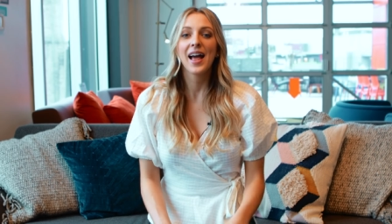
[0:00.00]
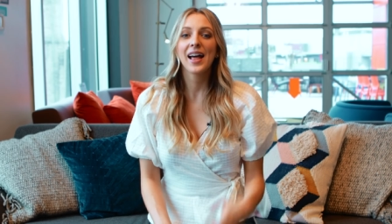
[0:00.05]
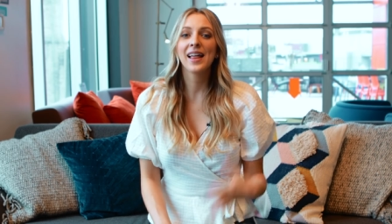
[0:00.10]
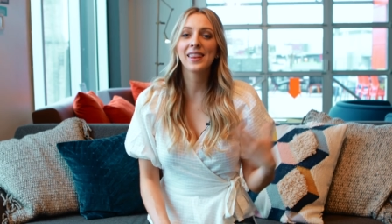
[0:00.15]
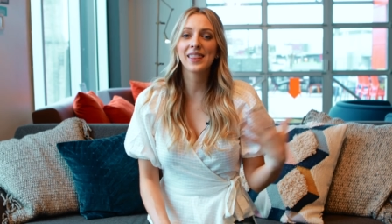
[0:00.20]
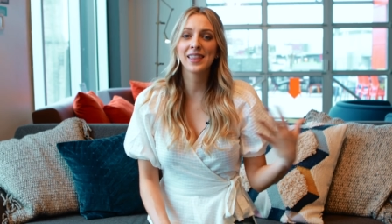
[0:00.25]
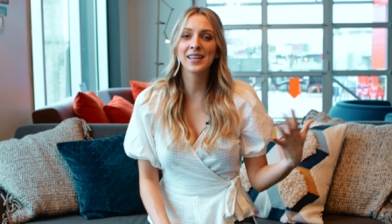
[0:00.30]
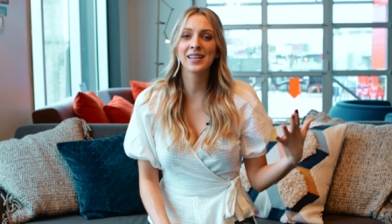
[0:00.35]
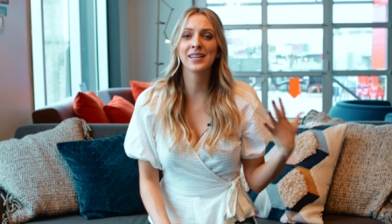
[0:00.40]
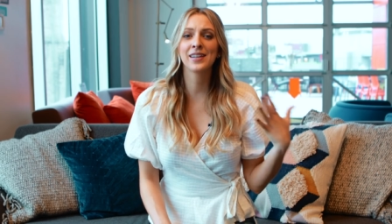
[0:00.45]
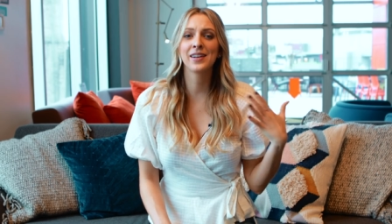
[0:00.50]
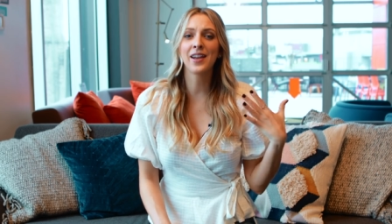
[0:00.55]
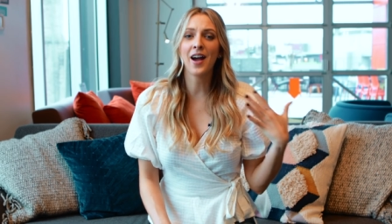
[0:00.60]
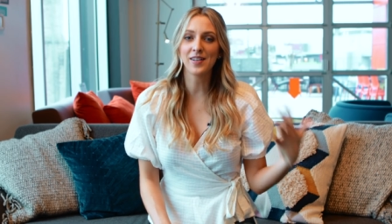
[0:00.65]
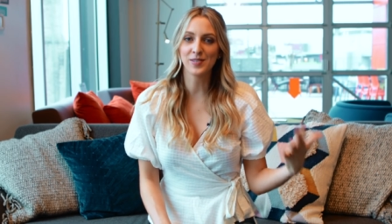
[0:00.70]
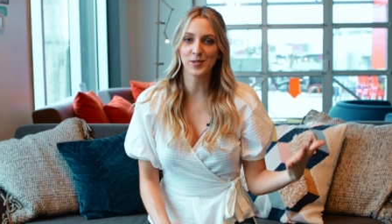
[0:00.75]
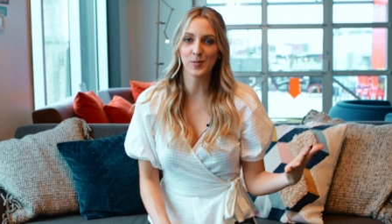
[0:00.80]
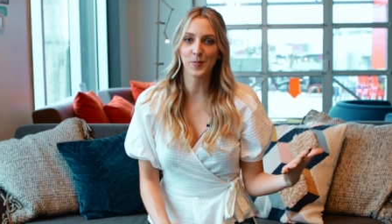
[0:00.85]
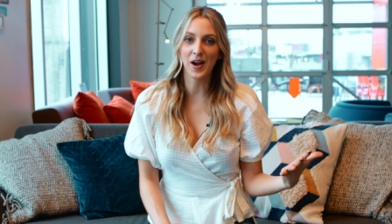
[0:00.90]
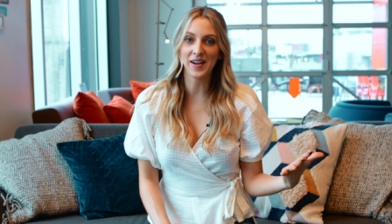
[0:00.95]
And then,
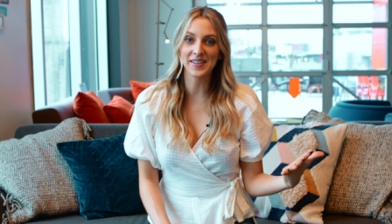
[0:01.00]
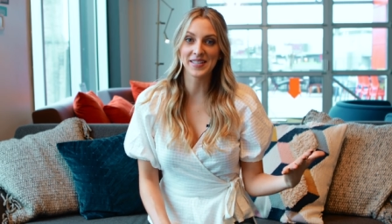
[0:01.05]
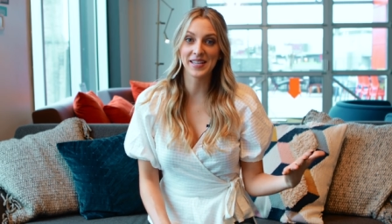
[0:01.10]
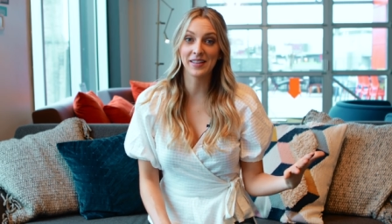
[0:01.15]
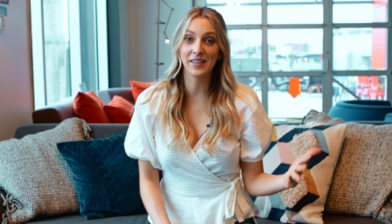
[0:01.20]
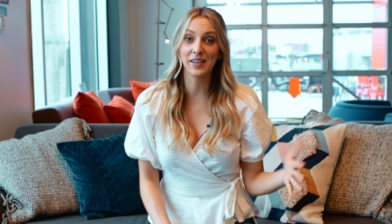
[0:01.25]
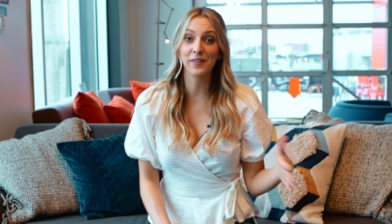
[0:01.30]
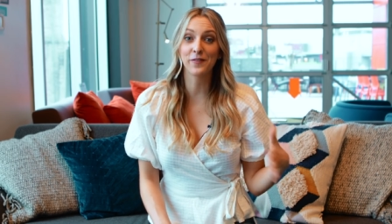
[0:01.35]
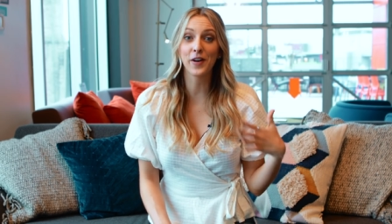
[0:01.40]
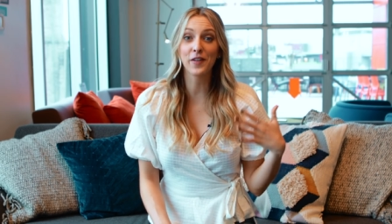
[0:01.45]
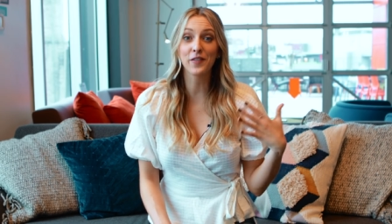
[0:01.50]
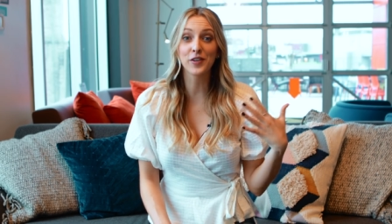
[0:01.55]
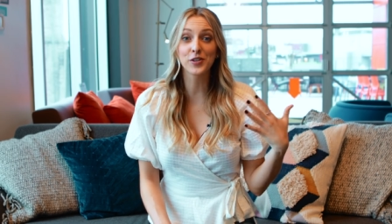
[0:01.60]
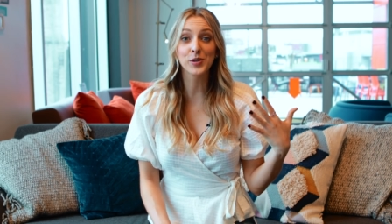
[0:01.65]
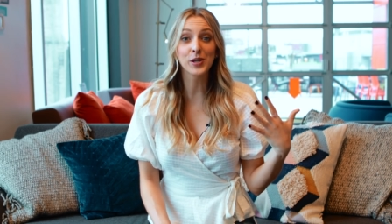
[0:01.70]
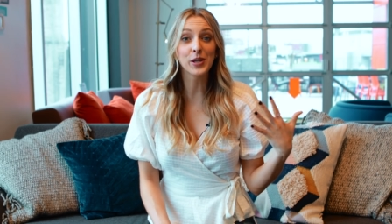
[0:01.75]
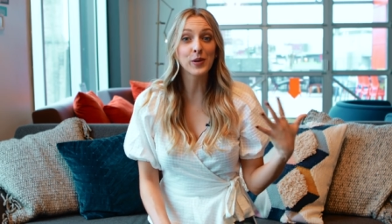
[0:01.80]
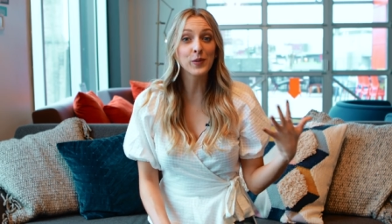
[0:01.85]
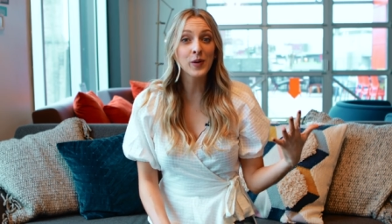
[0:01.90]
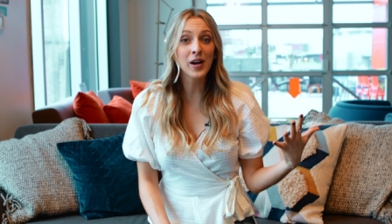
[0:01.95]
not surprisingly, Forever
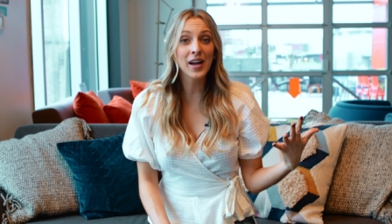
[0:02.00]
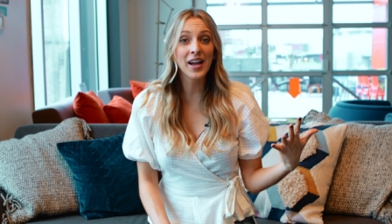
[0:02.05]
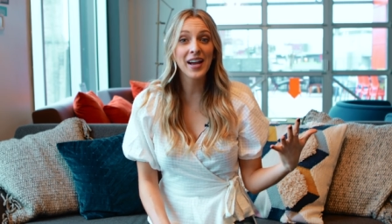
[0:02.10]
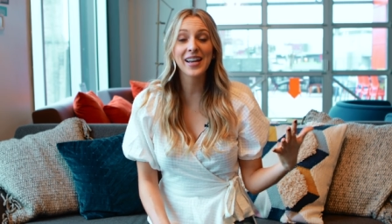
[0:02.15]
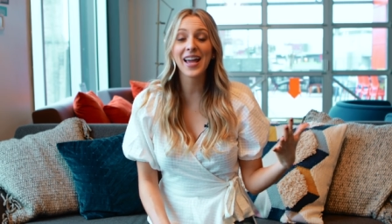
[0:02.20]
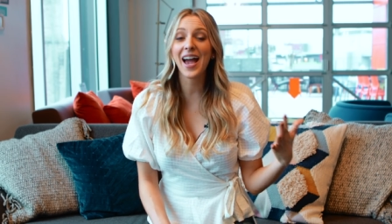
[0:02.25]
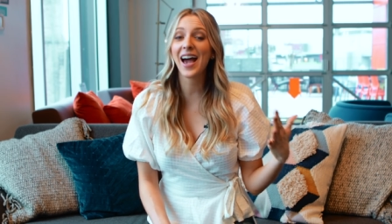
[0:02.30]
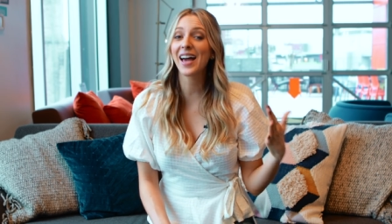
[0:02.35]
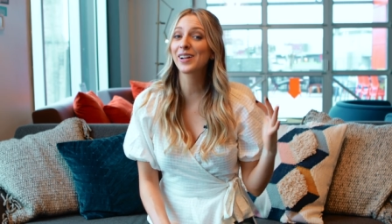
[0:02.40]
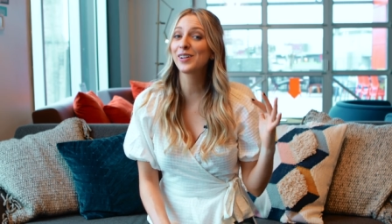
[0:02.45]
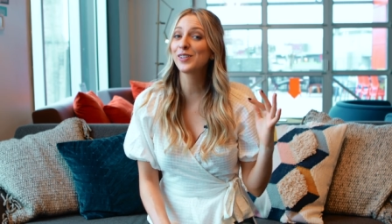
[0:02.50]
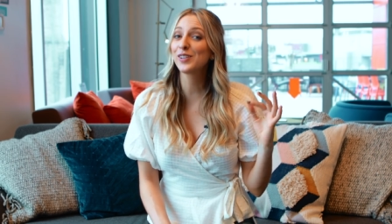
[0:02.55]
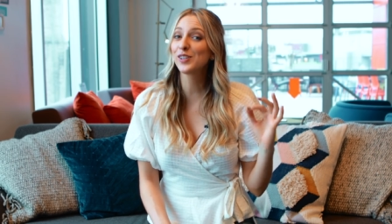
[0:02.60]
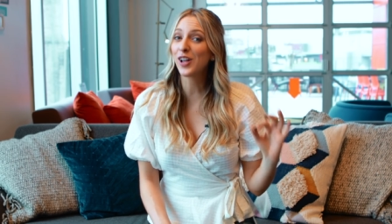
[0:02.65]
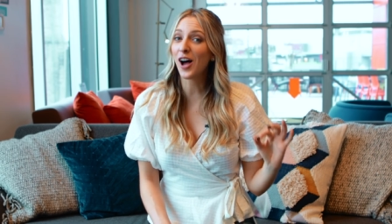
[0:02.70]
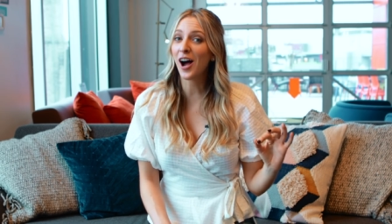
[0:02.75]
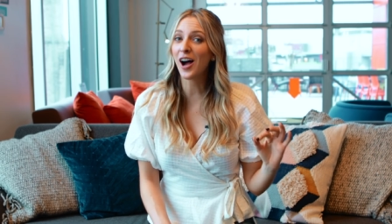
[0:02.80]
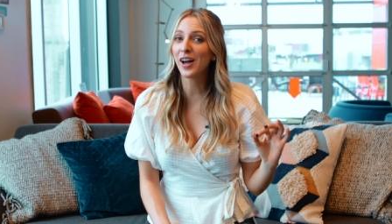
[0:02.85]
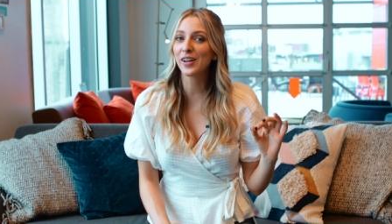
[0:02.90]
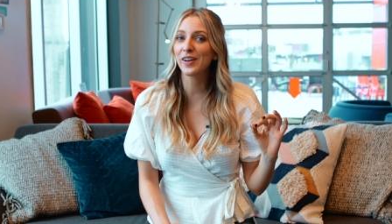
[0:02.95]
21 had a
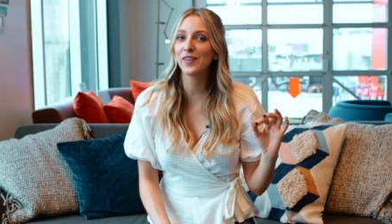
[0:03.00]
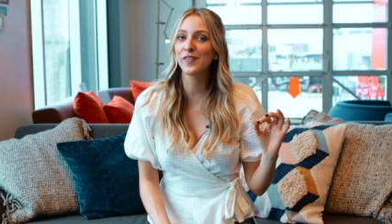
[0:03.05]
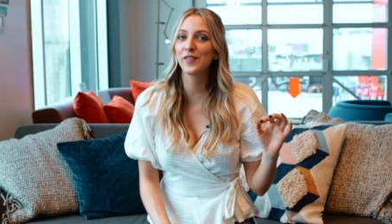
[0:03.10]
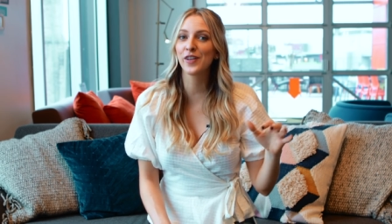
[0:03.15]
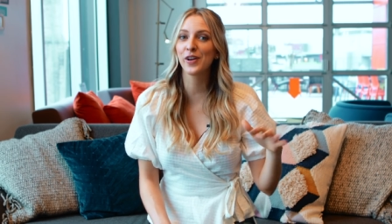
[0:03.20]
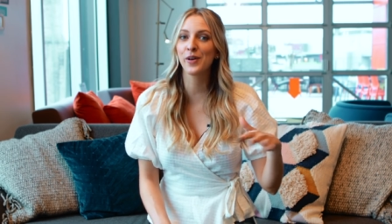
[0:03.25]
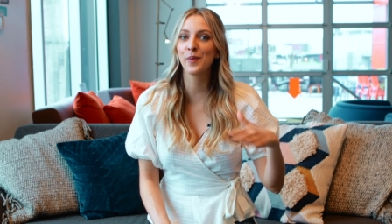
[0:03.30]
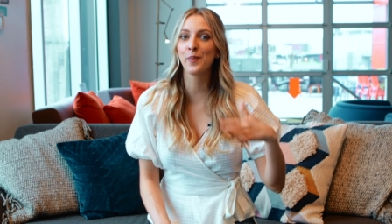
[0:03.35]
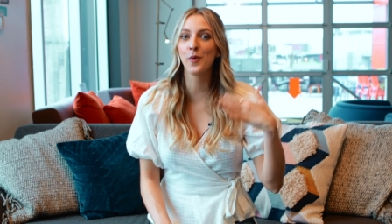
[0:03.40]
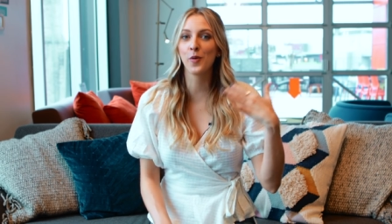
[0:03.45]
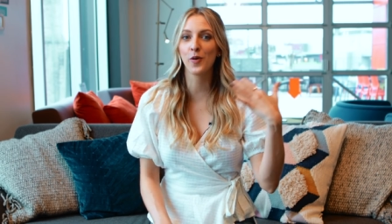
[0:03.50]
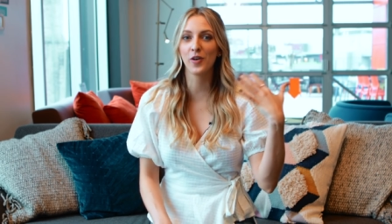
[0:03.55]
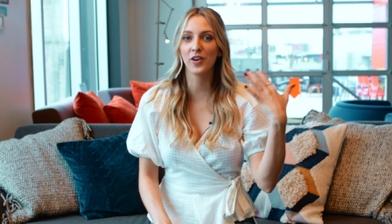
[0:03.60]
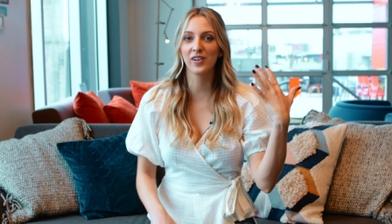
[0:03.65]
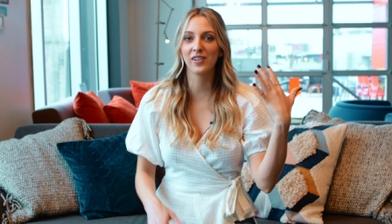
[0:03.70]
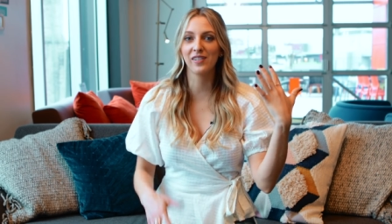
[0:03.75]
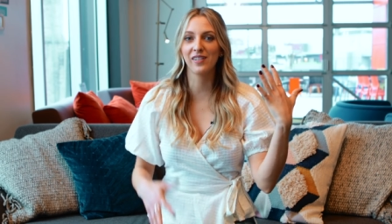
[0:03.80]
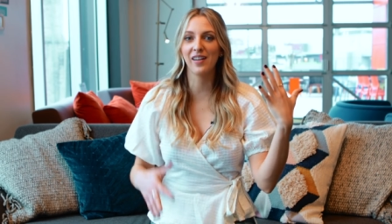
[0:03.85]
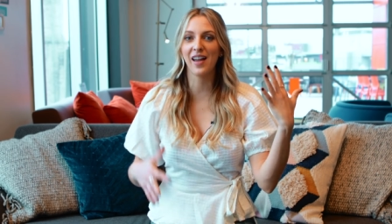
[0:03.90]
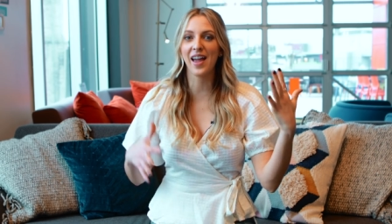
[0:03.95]
lot of the
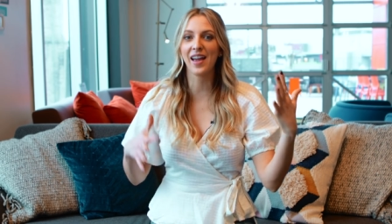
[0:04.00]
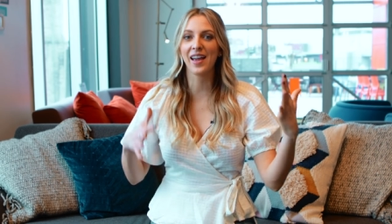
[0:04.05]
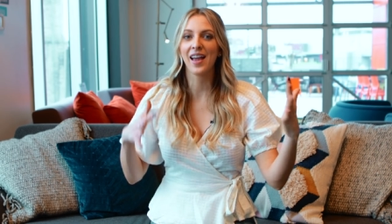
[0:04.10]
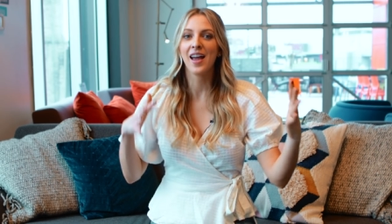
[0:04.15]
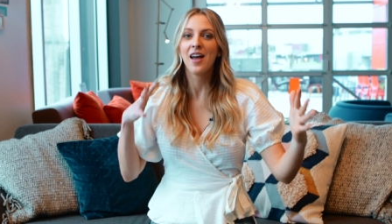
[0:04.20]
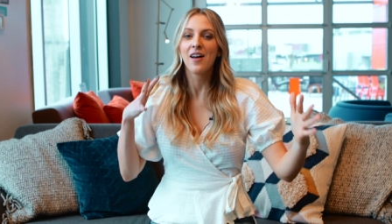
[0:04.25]
more like